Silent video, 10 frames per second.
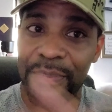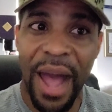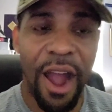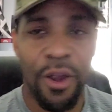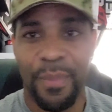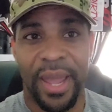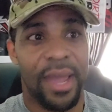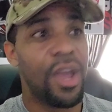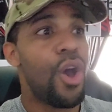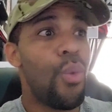in the power
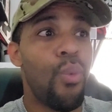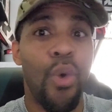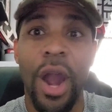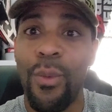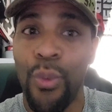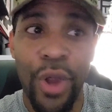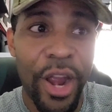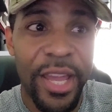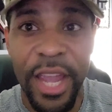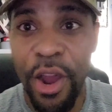band? What
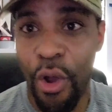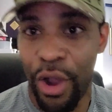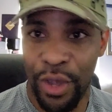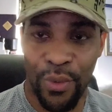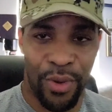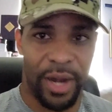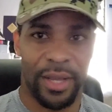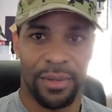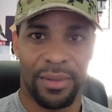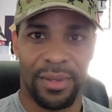rear gear are you
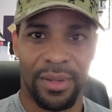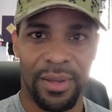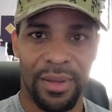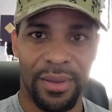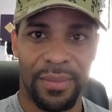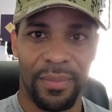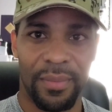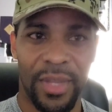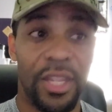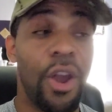running?
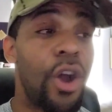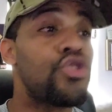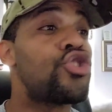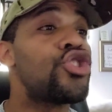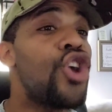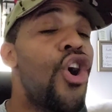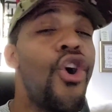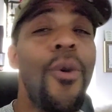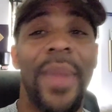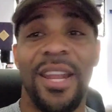There are
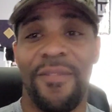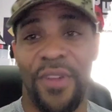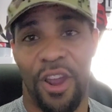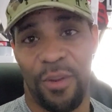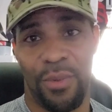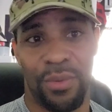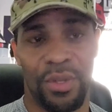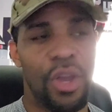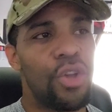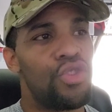so many
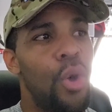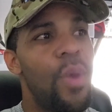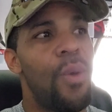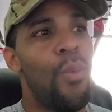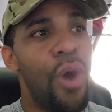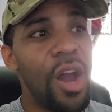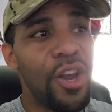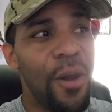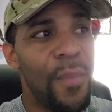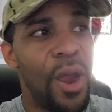variables. So when
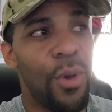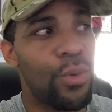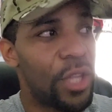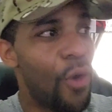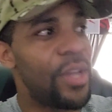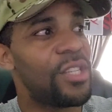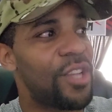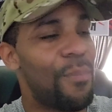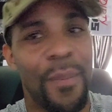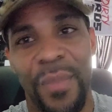one Camaro donkey
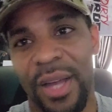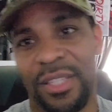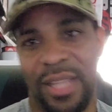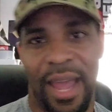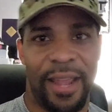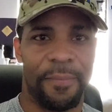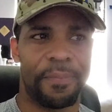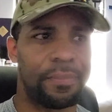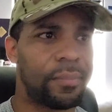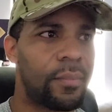stump a Mustang